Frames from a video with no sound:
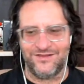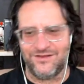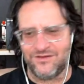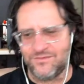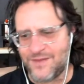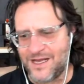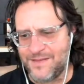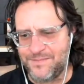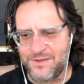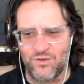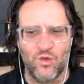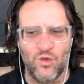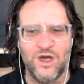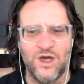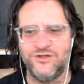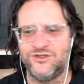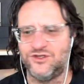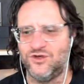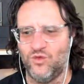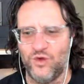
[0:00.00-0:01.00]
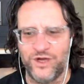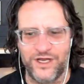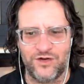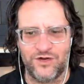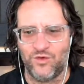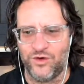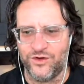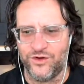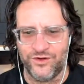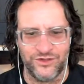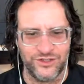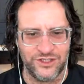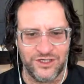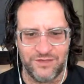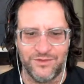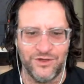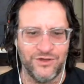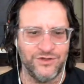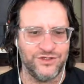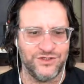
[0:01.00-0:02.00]
There might be once a week where there's an
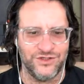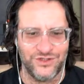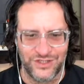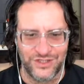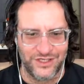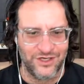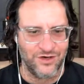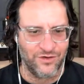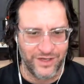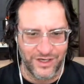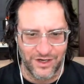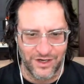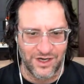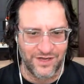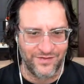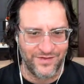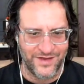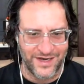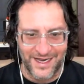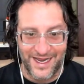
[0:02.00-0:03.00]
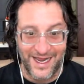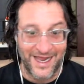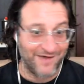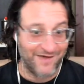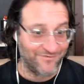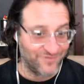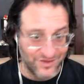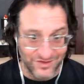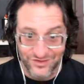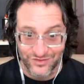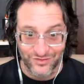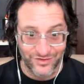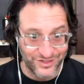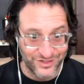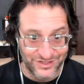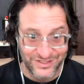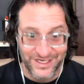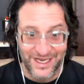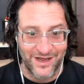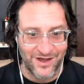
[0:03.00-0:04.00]
emergency going on that I have to sort of
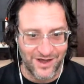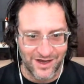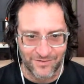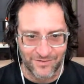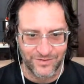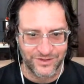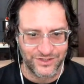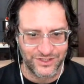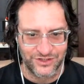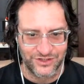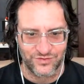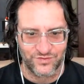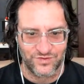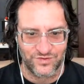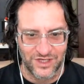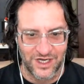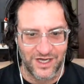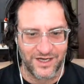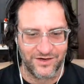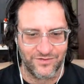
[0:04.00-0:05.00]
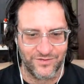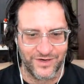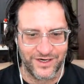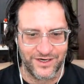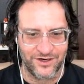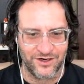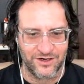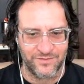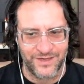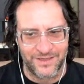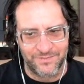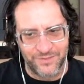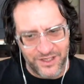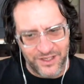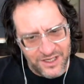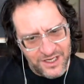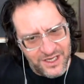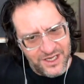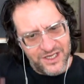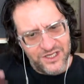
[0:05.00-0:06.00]
stay on when she's done and ready to go to bed, but
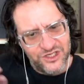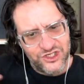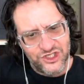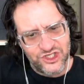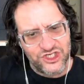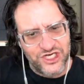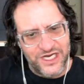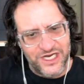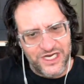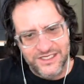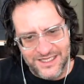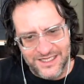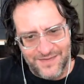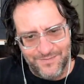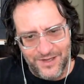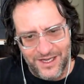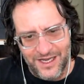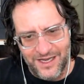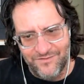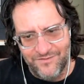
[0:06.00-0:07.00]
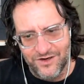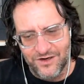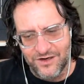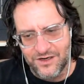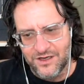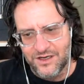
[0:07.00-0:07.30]
just changing that behavior.